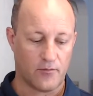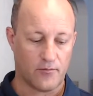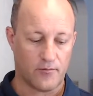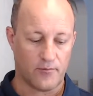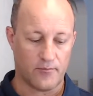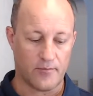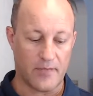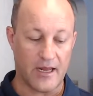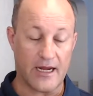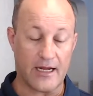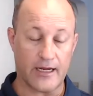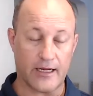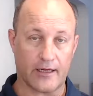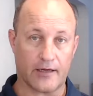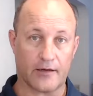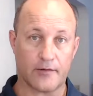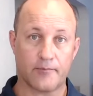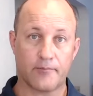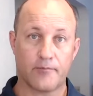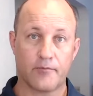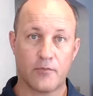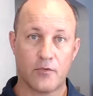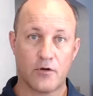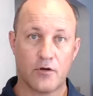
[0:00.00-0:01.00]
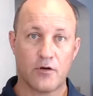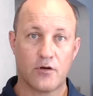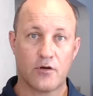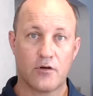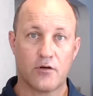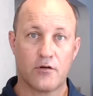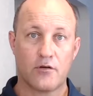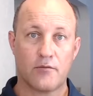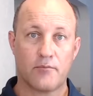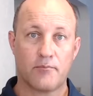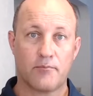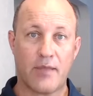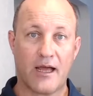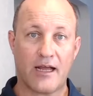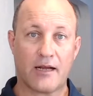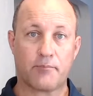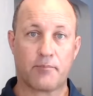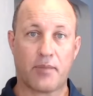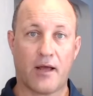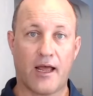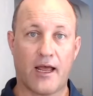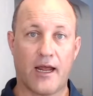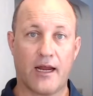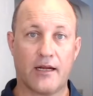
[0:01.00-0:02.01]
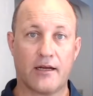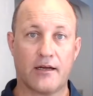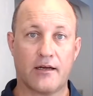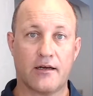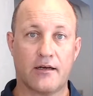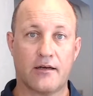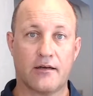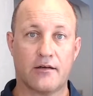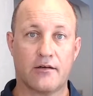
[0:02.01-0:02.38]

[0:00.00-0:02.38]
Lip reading: meaning back pain